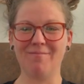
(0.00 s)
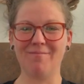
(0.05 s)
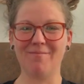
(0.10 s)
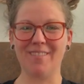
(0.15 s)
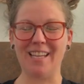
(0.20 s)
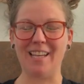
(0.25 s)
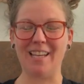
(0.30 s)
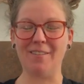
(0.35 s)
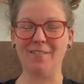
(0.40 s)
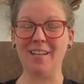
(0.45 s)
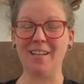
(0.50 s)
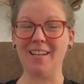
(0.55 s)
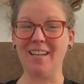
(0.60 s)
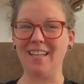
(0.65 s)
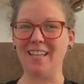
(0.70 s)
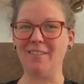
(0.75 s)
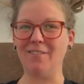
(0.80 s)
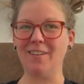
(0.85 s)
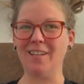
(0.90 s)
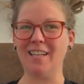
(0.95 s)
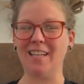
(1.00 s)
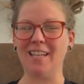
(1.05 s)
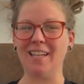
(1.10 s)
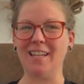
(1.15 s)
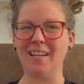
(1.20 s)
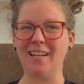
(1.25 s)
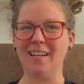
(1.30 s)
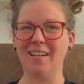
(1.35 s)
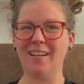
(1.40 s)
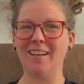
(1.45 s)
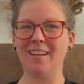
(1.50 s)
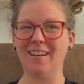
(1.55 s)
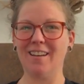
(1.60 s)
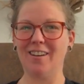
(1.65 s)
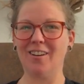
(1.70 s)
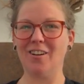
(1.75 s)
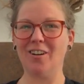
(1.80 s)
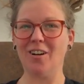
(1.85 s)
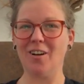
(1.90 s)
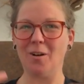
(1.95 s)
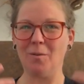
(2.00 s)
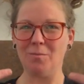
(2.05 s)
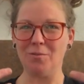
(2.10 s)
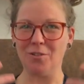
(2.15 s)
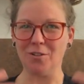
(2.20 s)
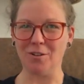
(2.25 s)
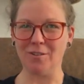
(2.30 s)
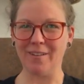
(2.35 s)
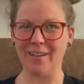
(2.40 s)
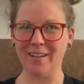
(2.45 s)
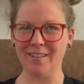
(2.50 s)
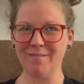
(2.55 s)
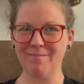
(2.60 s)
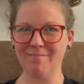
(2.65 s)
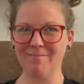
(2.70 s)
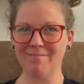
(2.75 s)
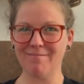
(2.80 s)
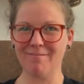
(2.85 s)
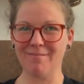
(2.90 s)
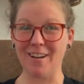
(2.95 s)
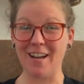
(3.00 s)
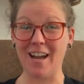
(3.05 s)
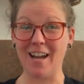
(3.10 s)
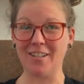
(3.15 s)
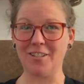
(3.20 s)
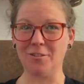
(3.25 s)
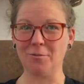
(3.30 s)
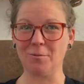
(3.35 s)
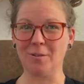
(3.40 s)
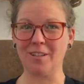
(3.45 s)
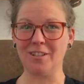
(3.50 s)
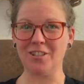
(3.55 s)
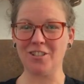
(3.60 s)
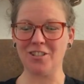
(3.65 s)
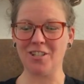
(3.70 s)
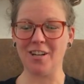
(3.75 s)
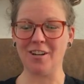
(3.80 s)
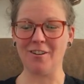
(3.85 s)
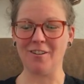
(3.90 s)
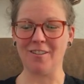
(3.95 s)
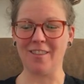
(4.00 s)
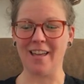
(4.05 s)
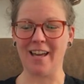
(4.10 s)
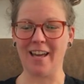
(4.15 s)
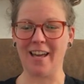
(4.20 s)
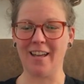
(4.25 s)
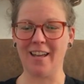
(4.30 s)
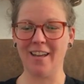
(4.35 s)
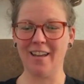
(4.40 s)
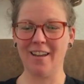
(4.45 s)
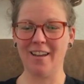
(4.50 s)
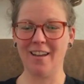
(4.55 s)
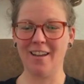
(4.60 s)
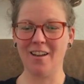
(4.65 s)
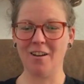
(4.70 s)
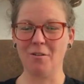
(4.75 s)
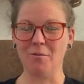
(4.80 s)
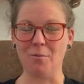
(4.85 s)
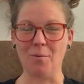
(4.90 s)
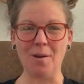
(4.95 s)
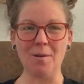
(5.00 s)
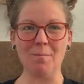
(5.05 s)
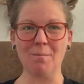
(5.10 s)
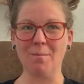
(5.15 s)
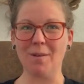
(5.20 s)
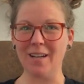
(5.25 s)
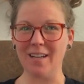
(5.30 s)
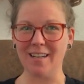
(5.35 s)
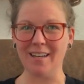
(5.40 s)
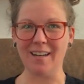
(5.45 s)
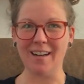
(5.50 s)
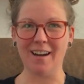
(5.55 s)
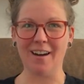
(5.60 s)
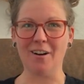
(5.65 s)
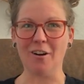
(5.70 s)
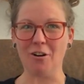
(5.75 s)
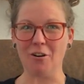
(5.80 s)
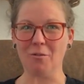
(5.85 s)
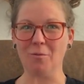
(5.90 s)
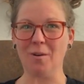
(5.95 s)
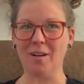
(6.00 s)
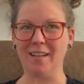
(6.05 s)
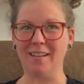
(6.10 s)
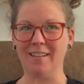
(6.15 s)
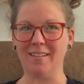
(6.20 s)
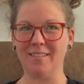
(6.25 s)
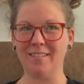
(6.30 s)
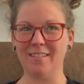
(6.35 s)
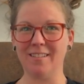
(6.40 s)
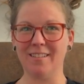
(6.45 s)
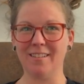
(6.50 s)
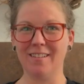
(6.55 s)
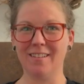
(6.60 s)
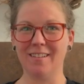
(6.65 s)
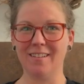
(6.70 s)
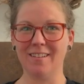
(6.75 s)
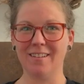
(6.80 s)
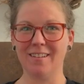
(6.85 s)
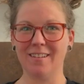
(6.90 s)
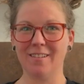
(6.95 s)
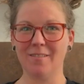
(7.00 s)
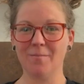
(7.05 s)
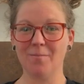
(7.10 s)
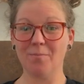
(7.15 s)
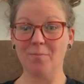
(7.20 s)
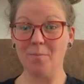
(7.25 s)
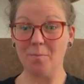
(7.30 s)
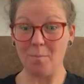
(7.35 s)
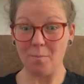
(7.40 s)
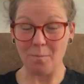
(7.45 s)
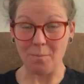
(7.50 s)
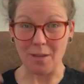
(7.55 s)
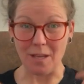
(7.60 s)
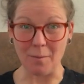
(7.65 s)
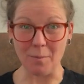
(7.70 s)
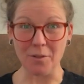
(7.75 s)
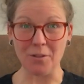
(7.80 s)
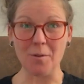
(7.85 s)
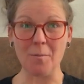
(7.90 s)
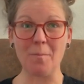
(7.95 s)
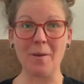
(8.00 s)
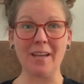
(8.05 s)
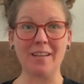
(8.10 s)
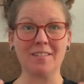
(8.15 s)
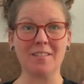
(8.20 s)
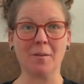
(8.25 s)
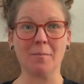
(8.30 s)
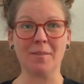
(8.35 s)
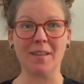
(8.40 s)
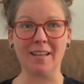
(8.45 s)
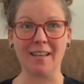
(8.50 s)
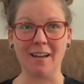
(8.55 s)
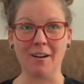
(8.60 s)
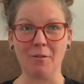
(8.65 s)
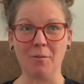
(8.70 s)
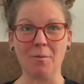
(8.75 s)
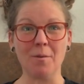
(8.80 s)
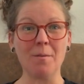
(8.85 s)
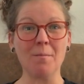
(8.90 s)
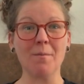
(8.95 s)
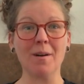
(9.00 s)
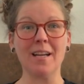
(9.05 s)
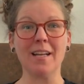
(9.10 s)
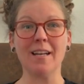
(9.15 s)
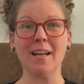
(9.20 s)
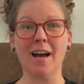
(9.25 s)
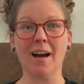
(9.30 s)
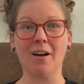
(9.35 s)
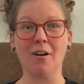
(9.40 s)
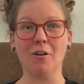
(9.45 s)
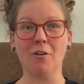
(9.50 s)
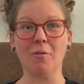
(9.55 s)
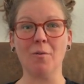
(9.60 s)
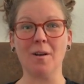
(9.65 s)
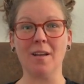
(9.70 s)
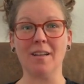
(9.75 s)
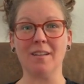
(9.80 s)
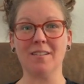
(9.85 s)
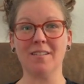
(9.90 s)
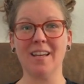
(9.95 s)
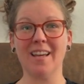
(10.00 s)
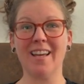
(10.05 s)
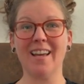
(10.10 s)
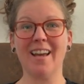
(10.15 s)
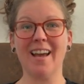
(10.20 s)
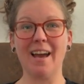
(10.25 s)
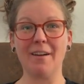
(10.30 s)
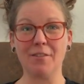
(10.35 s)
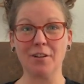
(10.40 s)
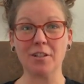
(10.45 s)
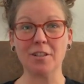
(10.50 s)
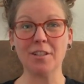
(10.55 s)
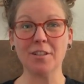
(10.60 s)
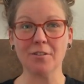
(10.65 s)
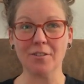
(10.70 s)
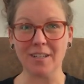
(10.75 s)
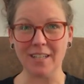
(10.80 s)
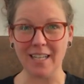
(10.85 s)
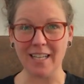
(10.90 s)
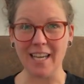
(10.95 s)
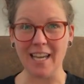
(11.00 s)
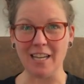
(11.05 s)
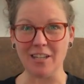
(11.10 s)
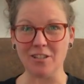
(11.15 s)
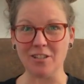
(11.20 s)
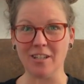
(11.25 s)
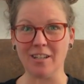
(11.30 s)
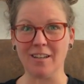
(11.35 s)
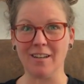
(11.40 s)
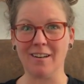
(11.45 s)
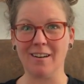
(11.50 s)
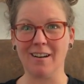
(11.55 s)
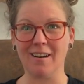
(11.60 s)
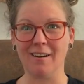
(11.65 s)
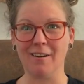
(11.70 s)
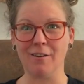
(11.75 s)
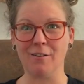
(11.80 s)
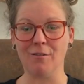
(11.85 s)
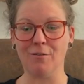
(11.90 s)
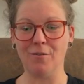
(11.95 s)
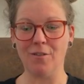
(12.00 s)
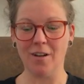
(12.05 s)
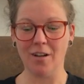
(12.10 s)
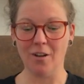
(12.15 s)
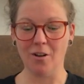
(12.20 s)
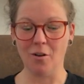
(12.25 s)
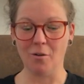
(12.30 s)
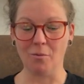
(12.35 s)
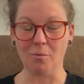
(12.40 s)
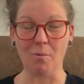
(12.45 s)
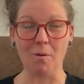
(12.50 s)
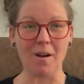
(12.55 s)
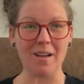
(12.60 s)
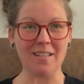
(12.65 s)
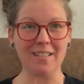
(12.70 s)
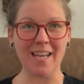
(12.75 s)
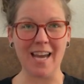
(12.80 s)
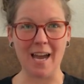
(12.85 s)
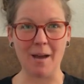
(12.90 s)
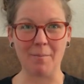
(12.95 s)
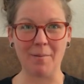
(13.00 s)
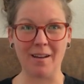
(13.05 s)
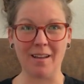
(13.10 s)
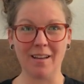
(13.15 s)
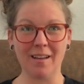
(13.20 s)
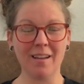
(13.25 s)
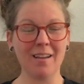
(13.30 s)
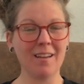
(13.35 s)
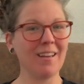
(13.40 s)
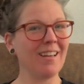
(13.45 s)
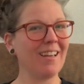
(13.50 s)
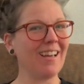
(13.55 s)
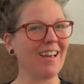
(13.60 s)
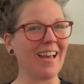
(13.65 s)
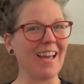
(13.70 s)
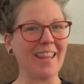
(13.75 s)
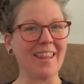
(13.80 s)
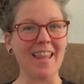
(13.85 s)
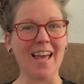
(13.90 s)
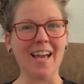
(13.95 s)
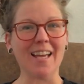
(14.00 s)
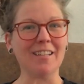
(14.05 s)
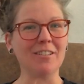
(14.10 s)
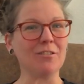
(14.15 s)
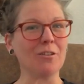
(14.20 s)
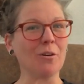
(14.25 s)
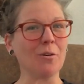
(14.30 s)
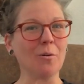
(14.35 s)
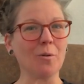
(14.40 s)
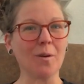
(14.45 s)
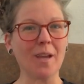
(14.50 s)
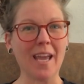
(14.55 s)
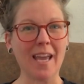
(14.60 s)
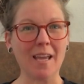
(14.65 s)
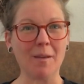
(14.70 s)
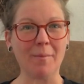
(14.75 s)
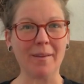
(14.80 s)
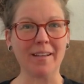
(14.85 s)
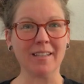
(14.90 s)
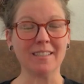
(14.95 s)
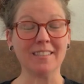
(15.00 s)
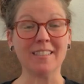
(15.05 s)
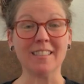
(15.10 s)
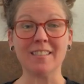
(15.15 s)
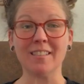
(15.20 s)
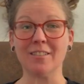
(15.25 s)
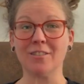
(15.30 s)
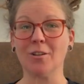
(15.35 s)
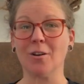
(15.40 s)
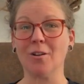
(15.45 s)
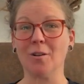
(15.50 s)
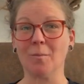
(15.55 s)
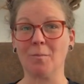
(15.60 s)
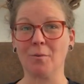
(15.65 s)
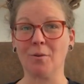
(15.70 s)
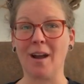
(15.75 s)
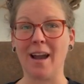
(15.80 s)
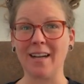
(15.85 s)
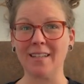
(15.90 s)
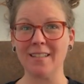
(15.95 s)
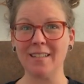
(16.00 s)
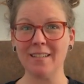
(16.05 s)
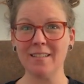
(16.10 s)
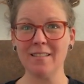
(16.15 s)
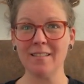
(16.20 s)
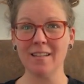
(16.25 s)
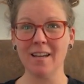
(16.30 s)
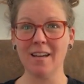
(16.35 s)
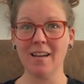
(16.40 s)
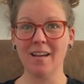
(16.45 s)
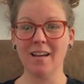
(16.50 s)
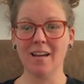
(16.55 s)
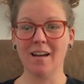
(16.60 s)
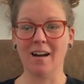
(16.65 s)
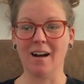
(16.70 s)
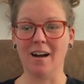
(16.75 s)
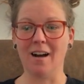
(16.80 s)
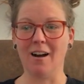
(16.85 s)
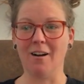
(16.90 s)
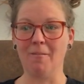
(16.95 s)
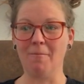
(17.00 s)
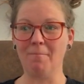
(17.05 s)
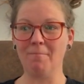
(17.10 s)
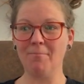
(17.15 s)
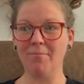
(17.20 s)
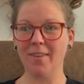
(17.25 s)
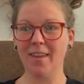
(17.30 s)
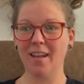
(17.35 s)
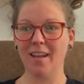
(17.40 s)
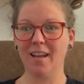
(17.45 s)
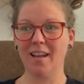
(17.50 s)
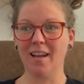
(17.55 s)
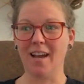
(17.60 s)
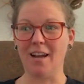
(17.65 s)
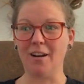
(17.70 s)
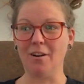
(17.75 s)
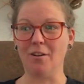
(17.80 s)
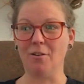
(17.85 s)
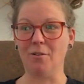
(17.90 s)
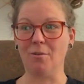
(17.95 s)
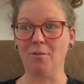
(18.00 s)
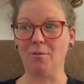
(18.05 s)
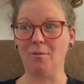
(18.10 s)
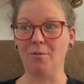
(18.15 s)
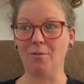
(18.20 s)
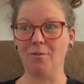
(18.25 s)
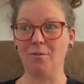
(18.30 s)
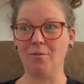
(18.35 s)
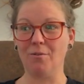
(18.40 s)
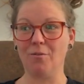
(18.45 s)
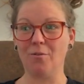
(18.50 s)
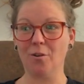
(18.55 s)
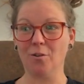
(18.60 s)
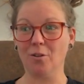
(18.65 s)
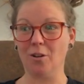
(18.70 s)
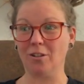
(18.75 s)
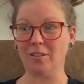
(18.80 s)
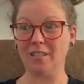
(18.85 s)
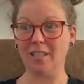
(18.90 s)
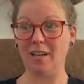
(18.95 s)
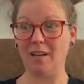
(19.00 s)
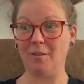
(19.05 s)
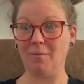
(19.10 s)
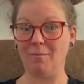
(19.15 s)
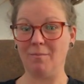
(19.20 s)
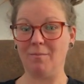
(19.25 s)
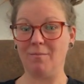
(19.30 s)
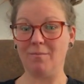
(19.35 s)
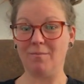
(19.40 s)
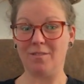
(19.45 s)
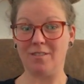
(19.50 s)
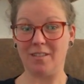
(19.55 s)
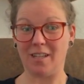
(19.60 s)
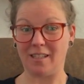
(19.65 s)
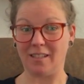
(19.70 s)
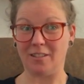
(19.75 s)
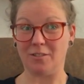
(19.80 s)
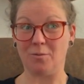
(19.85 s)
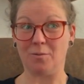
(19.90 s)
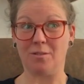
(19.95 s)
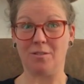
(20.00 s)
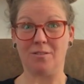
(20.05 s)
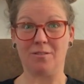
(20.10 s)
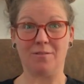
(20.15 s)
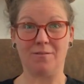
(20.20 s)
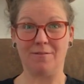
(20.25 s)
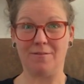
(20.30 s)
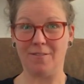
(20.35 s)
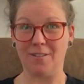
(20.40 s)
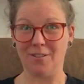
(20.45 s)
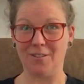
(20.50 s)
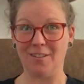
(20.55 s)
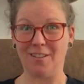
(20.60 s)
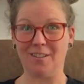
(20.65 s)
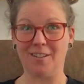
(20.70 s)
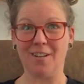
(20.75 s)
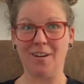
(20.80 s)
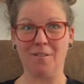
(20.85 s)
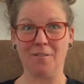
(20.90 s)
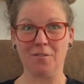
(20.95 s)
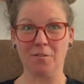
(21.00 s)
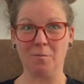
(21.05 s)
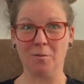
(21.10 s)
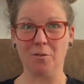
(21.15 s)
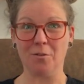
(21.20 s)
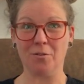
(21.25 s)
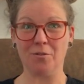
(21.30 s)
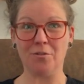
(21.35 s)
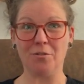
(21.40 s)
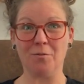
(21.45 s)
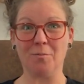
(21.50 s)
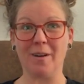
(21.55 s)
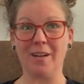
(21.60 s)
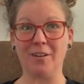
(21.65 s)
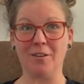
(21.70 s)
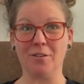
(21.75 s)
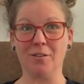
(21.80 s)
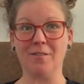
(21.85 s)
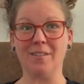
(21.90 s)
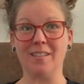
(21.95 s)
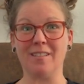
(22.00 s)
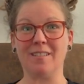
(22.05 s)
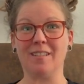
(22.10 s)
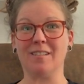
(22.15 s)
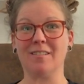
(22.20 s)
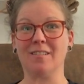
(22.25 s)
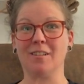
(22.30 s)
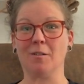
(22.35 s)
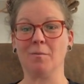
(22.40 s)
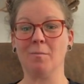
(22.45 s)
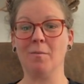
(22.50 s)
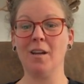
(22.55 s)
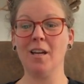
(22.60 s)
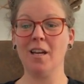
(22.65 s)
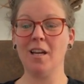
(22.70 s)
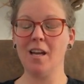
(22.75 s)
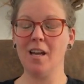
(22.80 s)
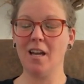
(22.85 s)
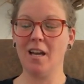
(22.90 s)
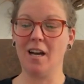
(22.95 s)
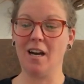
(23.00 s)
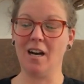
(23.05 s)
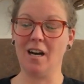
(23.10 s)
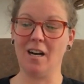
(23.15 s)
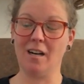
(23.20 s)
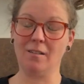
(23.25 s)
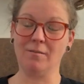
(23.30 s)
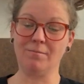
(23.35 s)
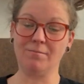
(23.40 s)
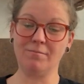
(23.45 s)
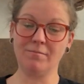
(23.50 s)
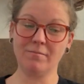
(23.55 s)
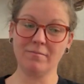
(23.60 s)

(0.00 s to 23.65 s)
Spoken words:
even in observing, right? I just want to share that we might not always be able to pick something out. We might not always have a clear indication of what is happening, and that is okay because this is all a practice. I know for a long time, silence was very uncomfortable to my nervous system. Um,